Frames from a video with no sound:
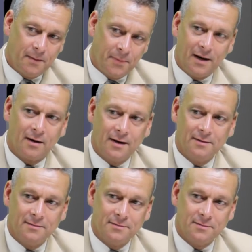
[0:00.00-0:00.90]
a parent
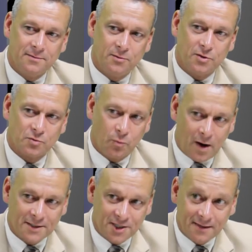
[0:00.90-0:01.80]
who is
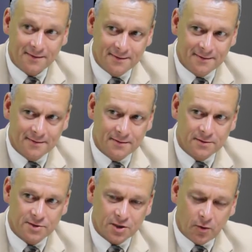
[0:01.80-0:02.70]
watching
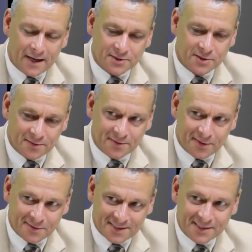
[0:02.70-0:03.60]
to go ask
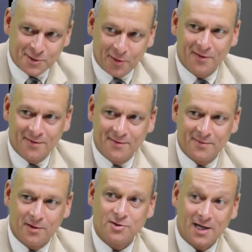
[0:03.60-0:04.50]
their teacher,
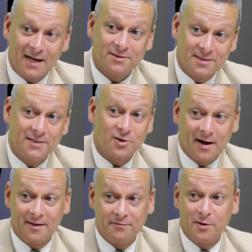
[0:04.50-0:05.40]
their child's teacher,
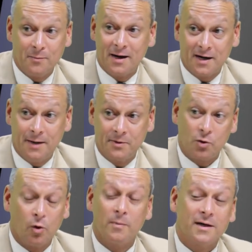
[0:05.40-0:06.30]
how they feel about Common
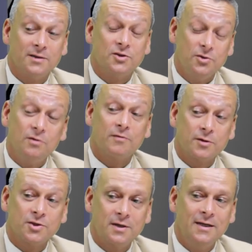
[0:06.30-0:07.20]
Core, because
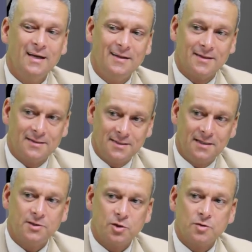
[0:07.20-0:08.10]
universally the
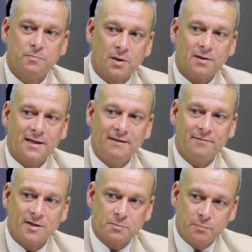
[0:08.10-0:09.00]
teachers
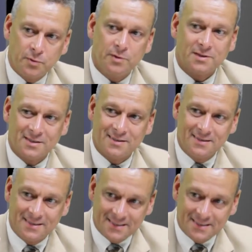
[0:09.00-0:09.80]
believe this puts